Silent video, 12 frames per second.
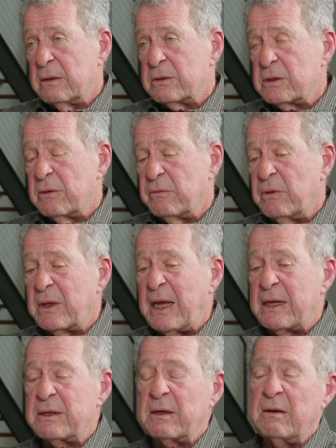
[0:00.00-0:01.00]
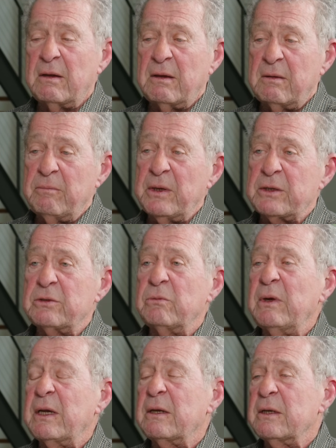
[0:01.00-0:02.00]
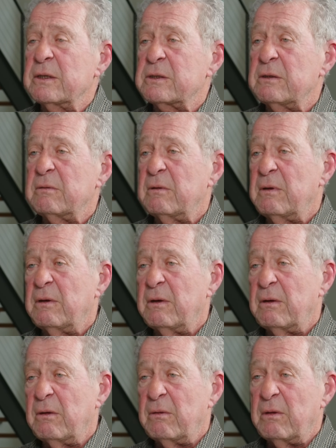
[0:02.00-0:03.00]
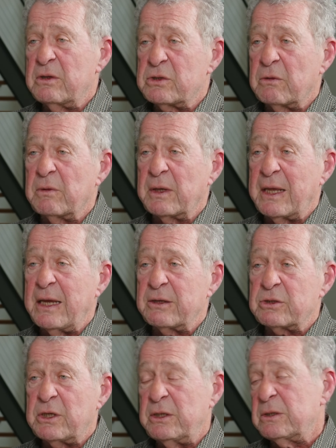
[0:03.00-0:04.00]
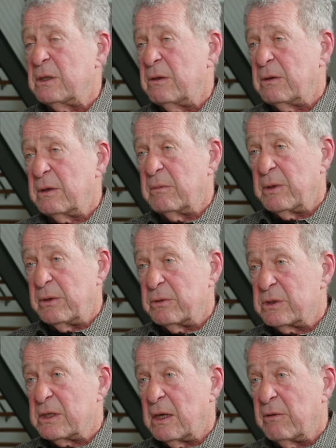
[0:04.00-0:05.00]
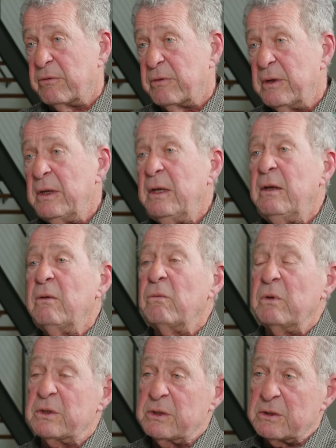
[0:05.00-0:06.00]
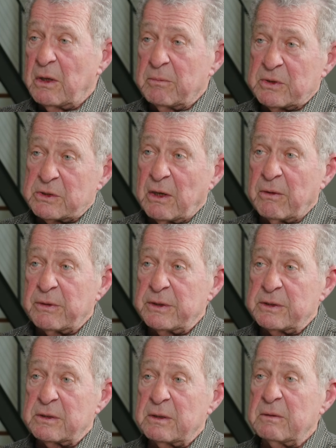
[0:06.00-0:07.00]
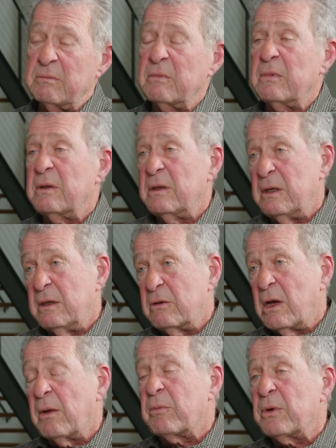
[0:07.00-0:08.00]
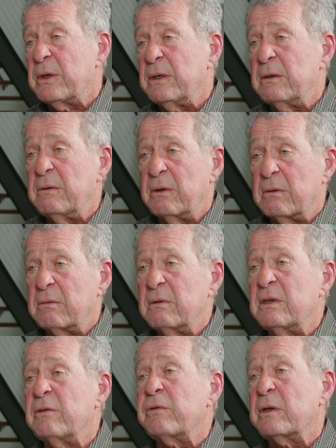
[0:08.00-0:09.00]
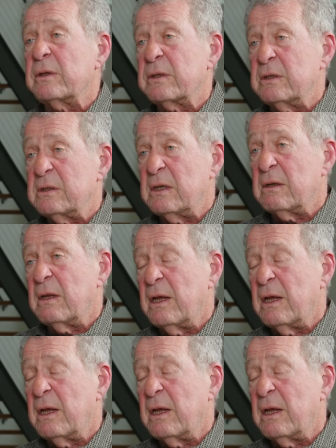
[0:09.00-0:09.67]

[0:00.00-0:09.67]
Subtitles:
And so if you can't admit to weakness, and you certainly can't change anything about yourself, which is almost always the culprit in your difficulties in